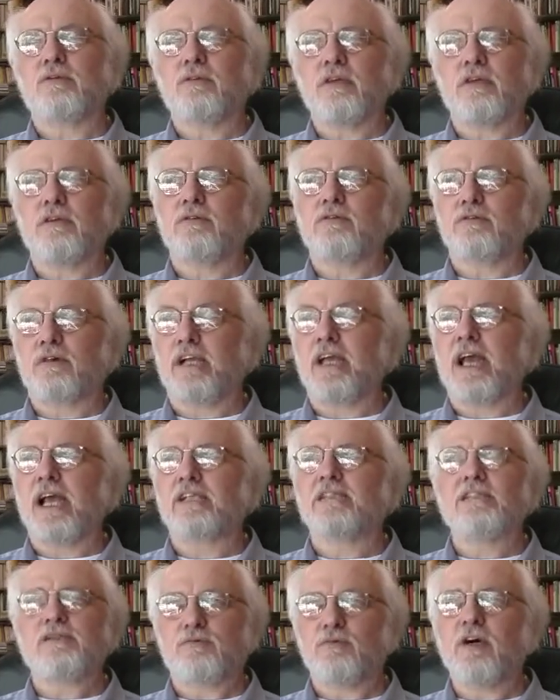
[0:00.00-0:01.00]
what
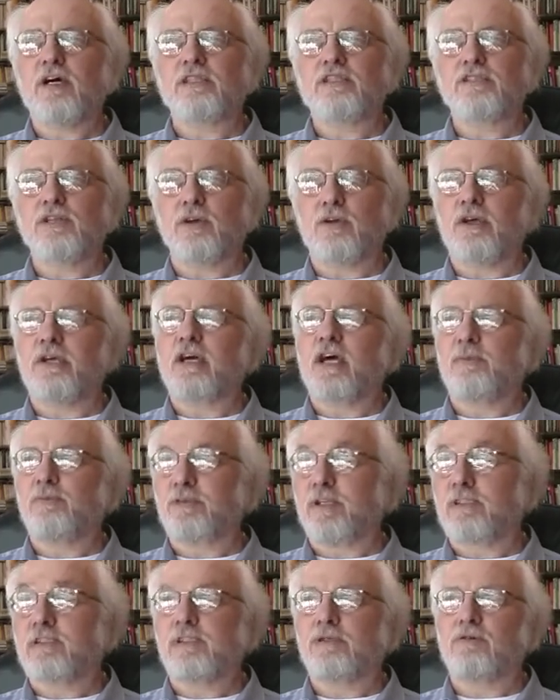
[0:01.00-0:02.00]
actually was going on,
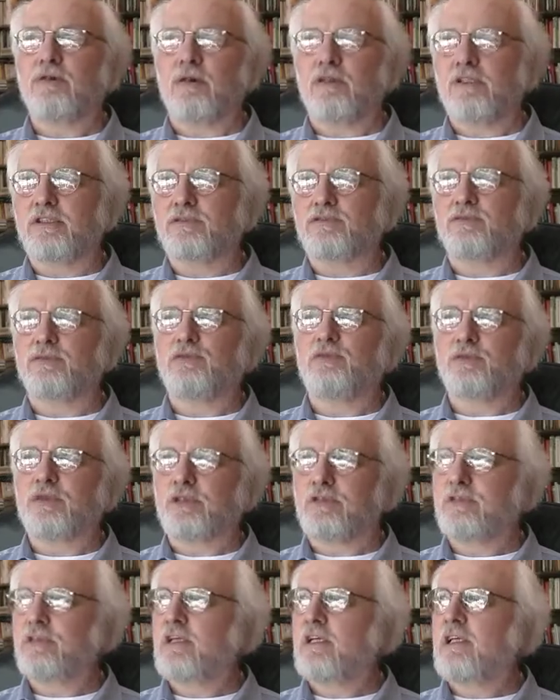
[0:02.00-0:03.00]
because there were all these
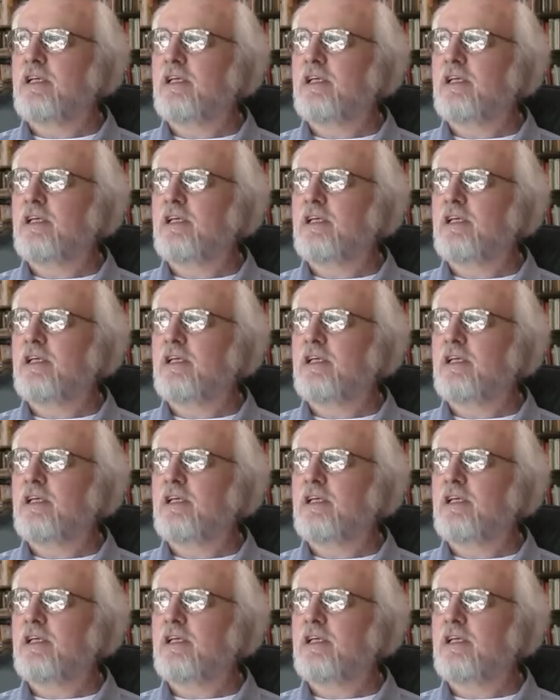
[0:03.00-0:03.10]
rumors.